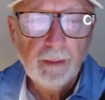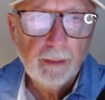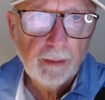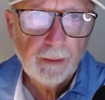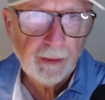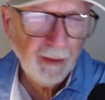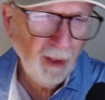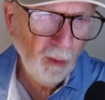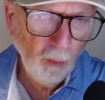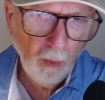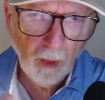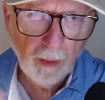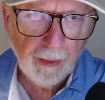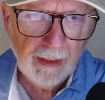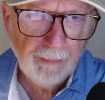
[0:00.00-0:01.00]
So don't
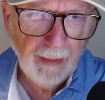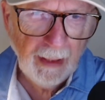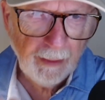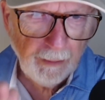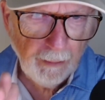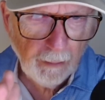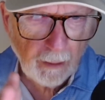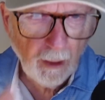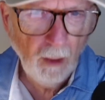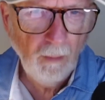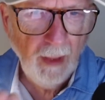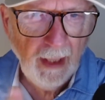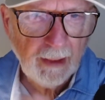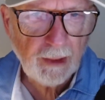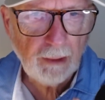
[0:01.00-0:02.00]
worry about your
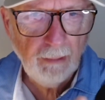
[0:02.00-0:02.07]
coax